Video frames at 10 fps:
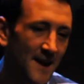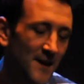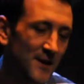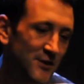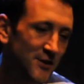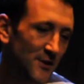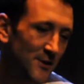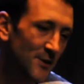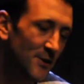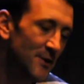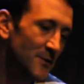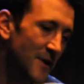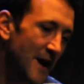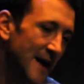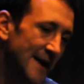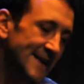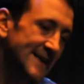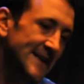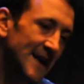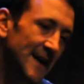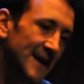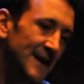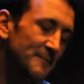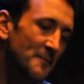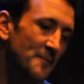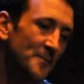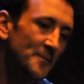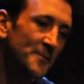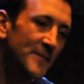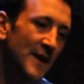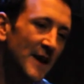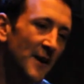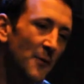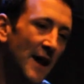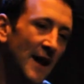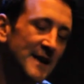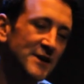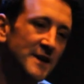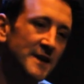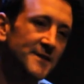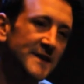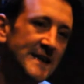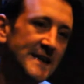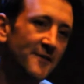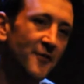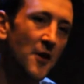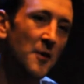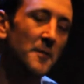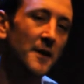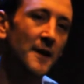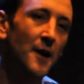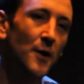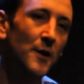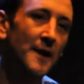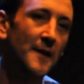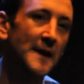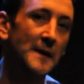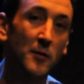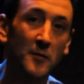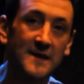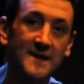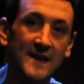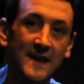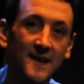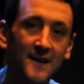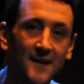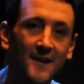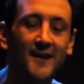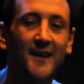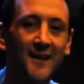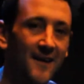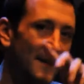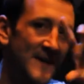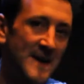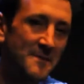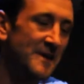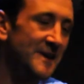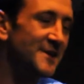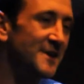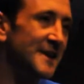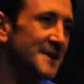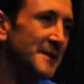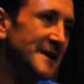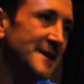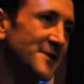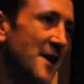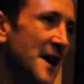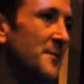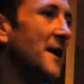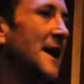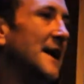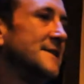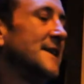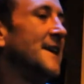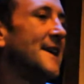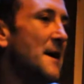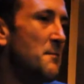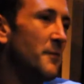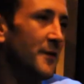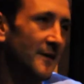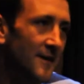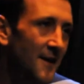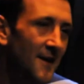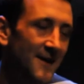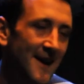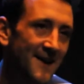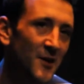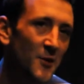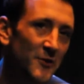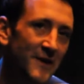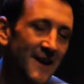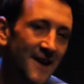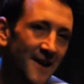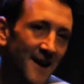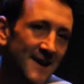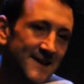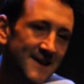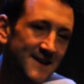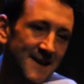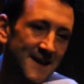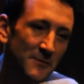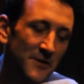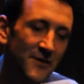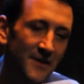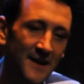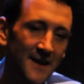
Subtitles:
The show, right. Well, as you'll have seen from all the publicity, and the image, it's been described as a camp yet haunting night entertainment.